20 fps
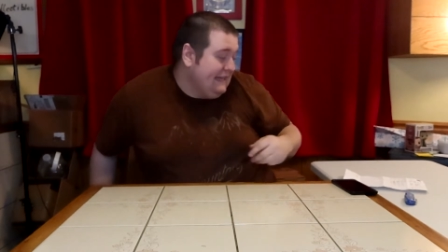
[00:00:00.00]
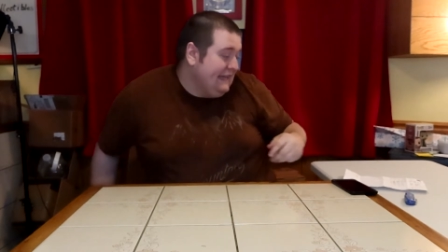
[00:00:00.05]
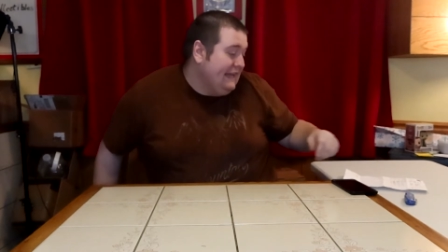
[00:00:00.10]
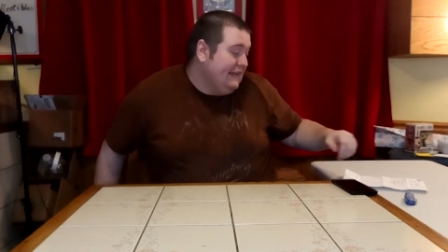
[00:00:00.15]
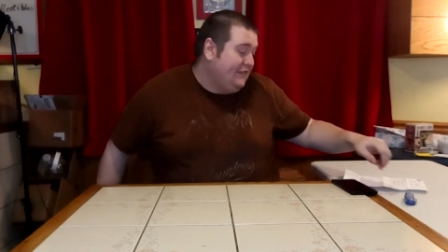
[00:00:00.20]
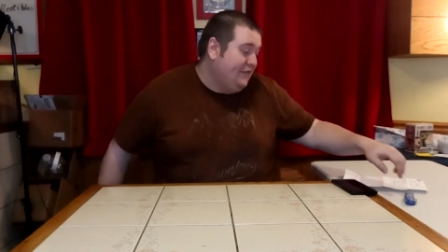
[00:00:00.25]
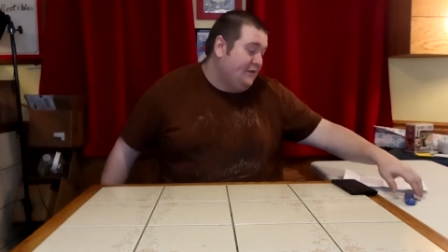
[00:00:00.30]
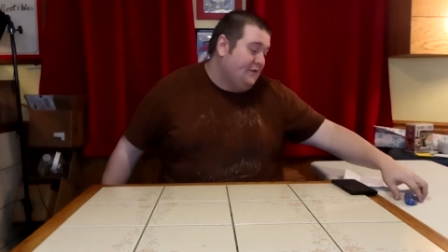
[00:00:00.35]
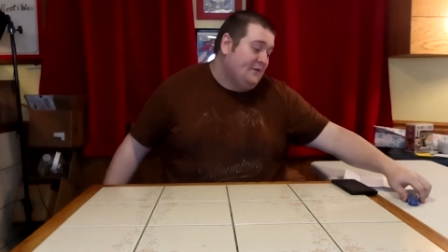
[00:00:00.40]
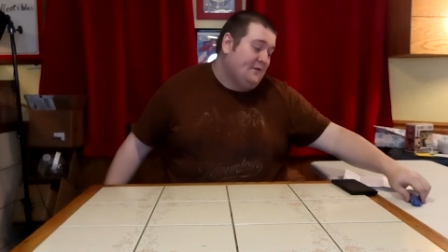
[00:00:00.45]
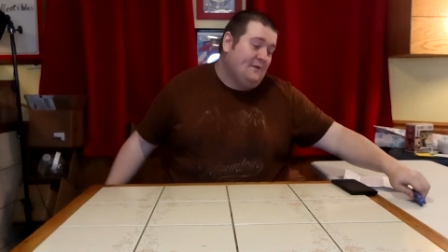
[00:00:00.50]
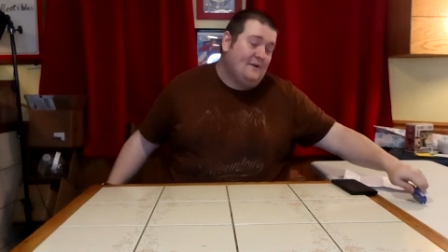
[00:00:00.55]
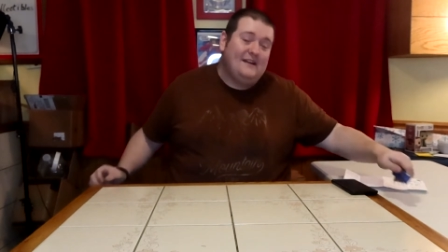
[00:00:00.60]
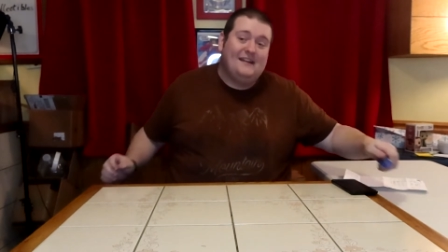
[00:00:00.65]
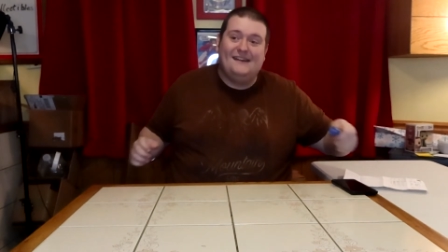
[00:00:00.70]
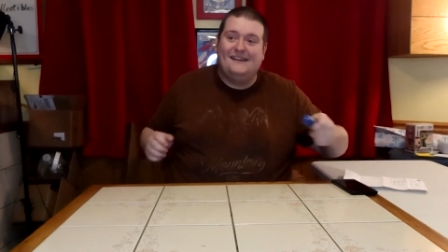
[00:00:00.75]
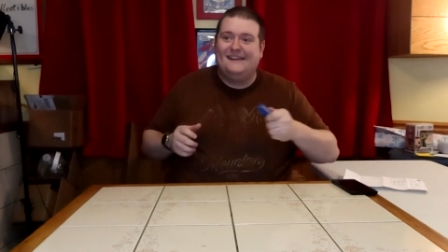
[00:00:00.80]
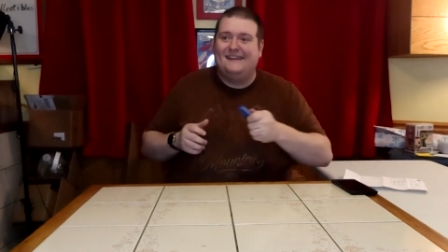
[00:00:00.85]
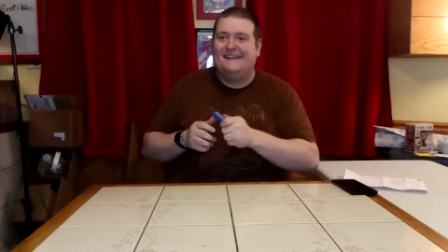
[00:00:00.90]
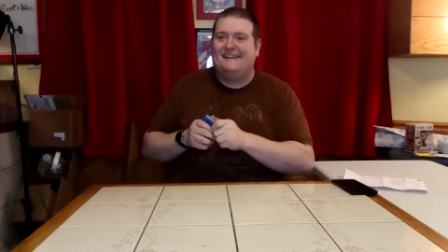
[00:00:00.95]
to get through.
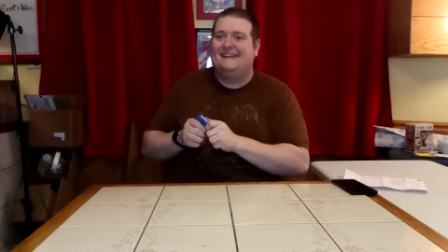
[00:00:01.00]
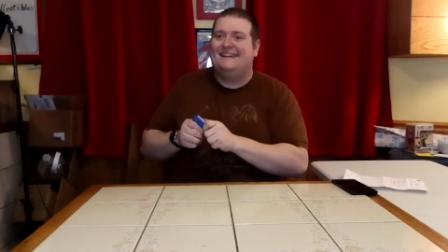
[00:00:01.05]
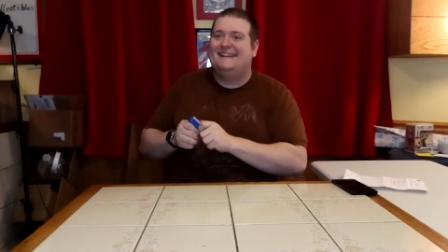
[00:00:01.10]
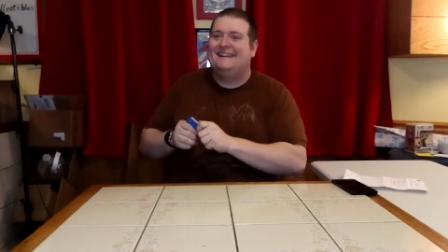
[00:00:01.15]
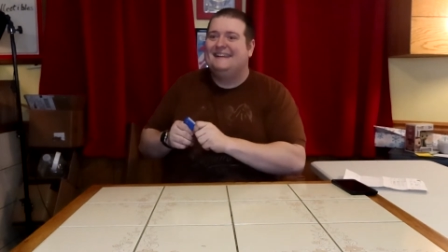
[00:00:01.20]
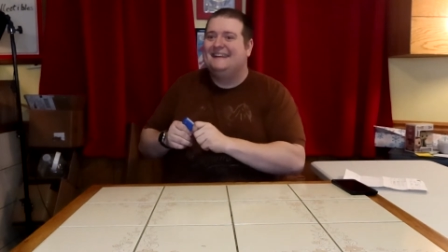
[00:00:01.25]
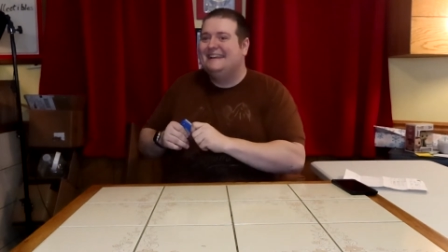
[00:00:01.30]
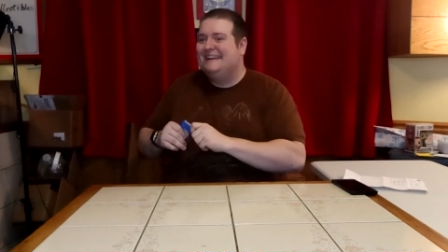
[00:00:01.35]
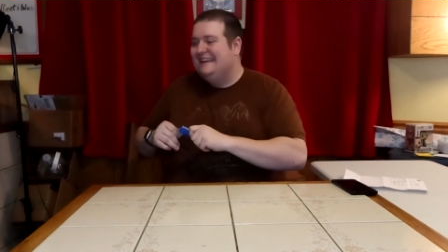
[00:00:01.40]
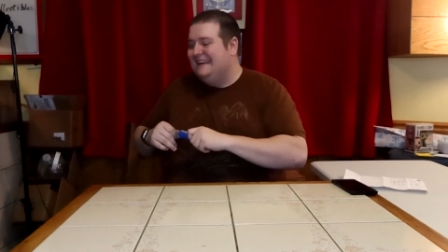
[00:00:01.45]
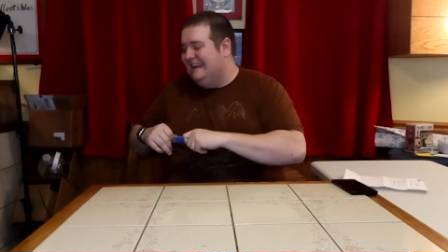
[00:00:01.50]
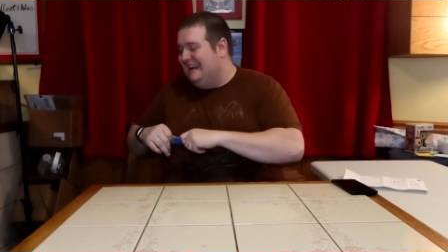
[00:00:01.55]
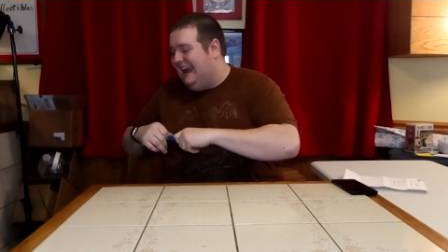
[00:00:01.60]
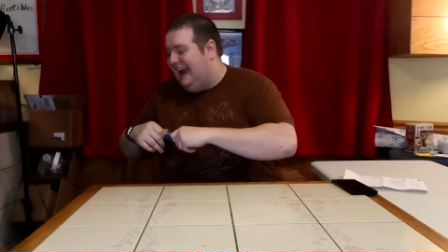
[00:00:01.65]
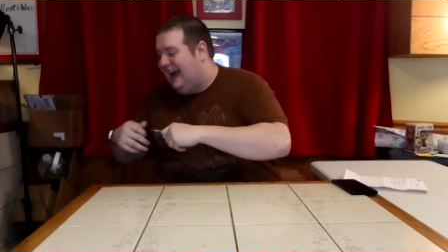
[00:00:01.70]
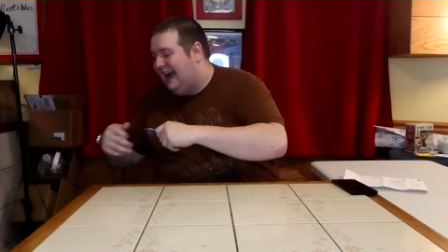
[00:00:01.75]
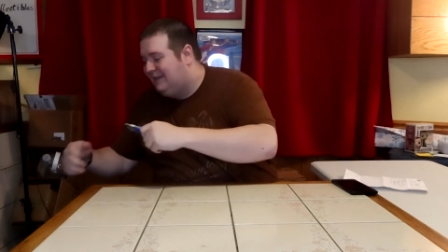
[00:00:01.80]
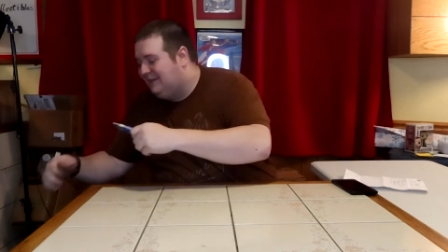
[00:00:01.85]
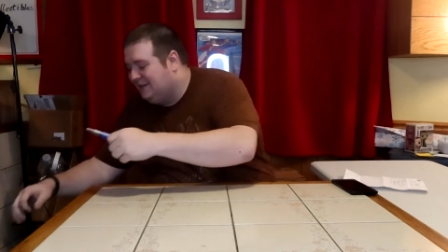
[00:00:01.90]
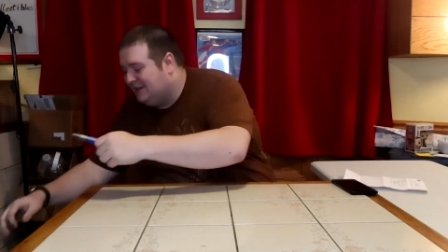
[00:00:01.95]

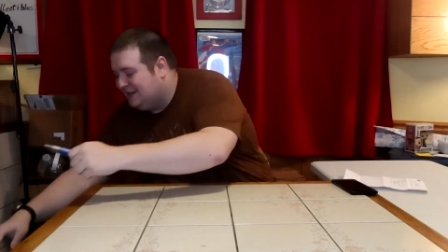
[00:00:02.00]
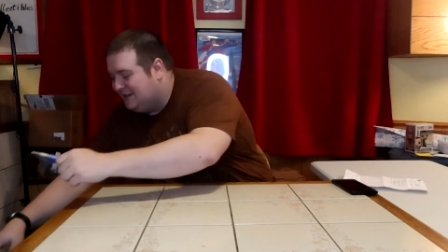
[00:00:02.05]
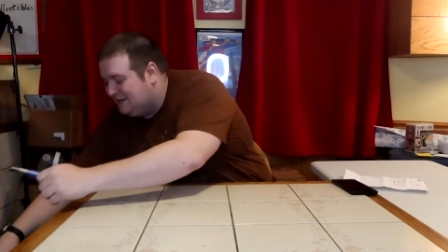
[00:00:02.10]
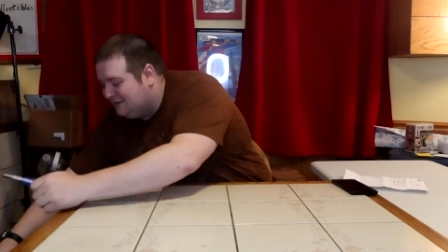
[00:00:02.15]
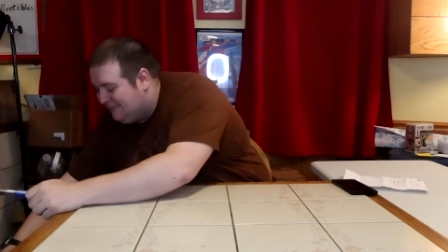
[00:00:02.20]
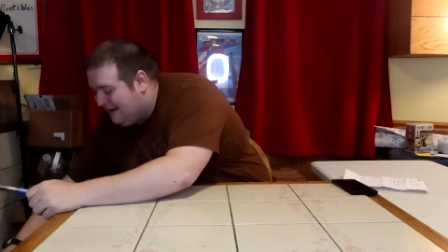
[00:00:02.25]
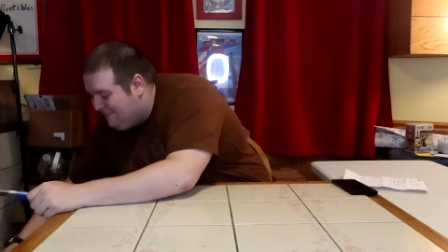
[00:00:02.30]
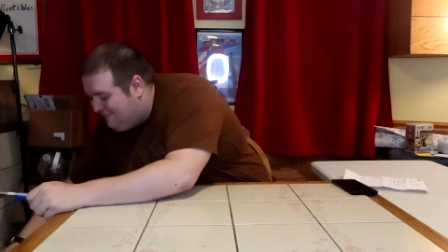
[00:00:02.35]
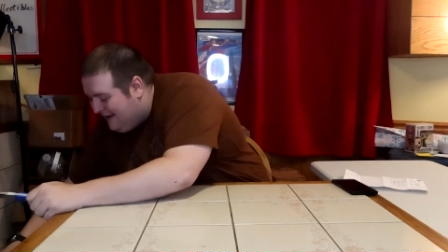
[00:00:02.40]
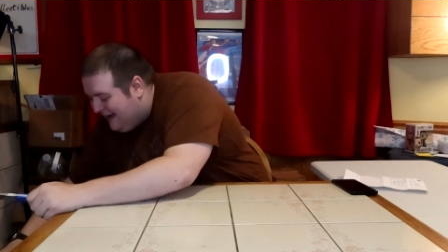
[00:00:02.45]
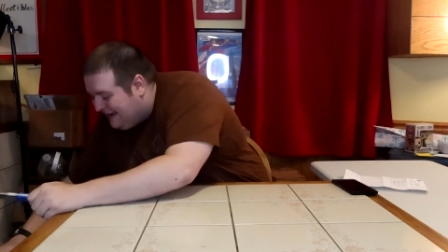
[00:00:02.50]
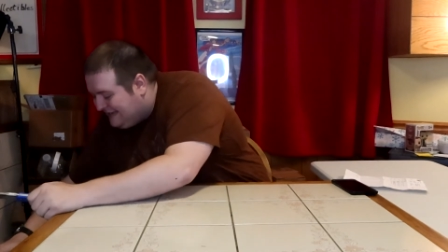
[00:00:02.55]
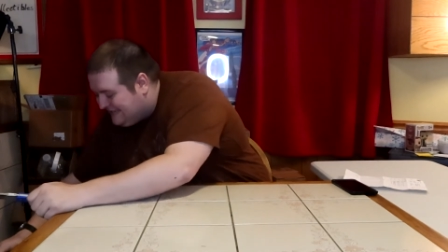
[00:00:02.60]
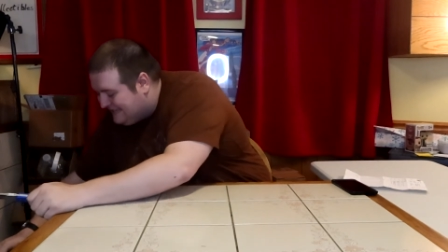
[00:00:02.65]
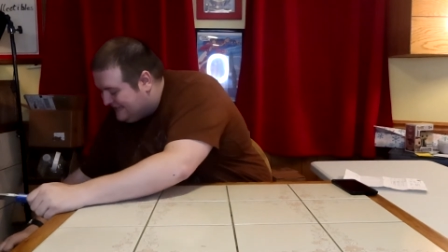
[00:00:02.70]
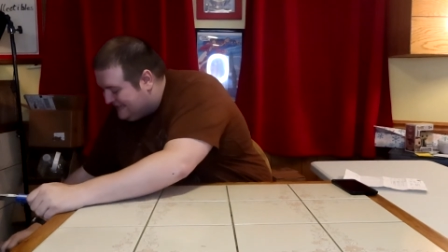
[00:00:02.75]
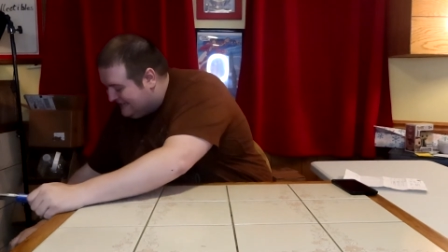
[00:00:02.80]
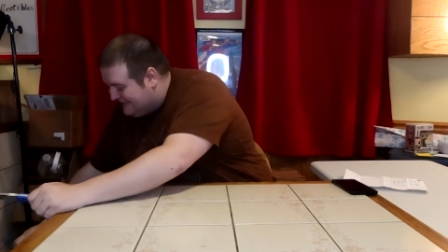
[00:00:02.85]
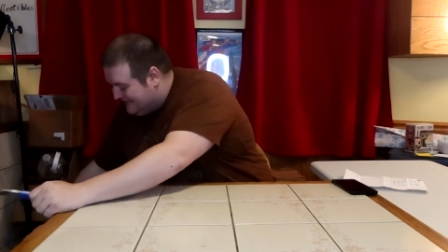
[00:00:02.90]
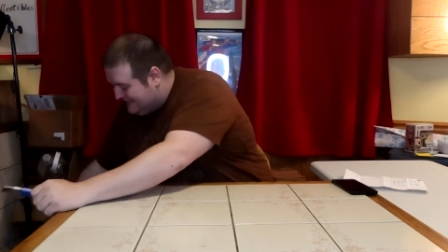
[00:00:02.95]
I'm gonna do my
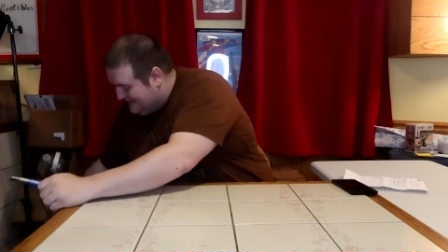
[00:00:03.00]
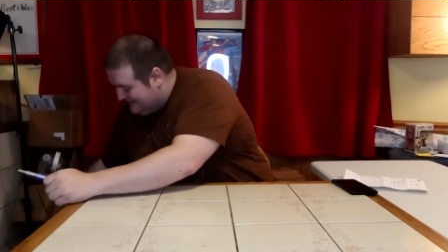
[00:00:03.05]
best.